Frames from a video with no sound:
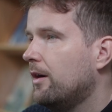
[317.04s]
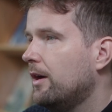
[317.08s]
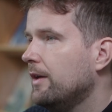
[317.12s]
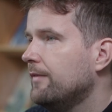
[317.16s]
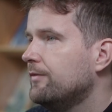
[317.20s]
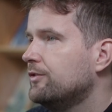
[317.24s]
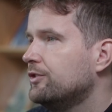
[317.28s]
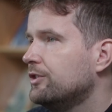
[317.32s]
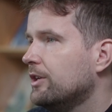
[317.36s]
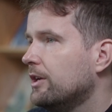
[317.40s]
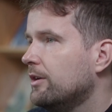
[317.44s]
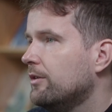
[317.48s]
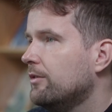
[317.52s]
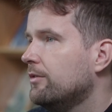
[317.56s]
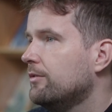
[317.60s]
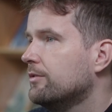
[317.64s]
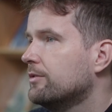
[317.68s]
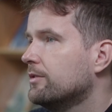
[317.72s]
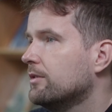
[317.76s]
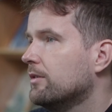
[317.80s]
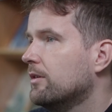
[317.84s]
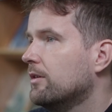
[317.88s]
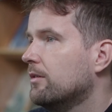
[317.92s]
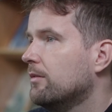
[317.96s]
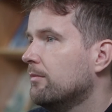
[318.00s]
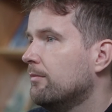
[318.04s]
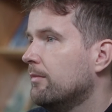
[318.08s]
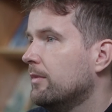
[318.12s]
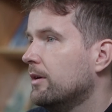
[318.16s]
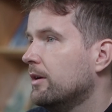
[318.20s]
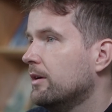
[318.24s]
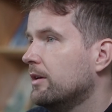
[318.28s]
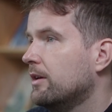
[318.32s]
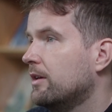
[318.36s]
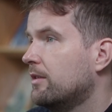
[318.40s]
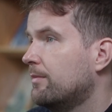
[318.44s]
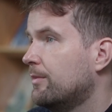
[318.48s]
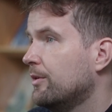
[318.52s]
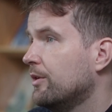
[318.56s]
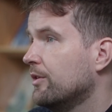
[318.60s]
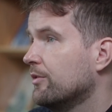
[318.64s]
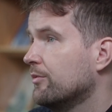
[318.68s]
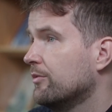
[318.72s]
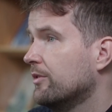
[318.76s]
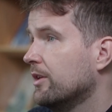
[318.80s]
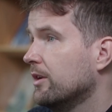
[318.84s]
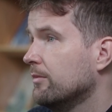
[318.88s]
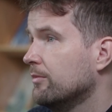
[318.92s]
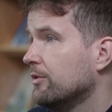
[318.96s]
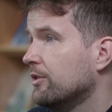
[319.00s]
I've shared my experience
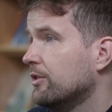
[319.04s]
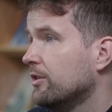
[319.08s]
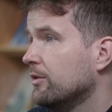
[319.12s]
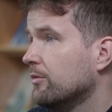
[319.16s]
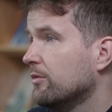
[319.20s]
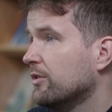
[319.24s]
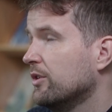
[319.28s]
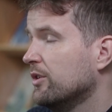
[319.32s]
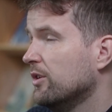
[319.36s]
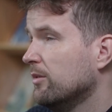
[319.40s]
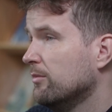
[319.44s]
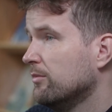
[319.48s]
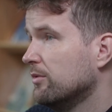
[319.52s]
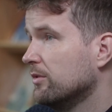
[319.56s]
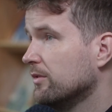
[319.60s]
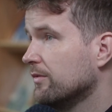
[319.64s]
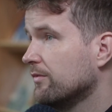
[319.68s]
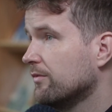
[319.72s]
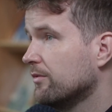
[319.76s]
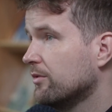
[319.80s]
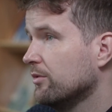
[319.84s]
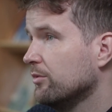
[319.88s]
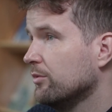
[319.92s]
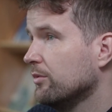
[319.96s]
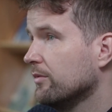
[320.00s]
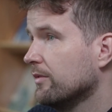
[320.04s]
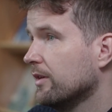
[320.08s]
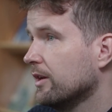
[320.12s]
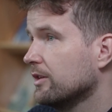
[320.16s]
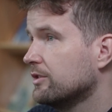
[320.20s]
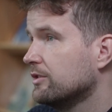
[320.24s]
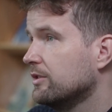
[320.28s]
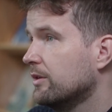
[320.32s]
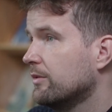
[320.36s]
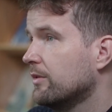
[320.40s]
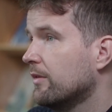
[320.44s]
with LbQ with a number of schools actually.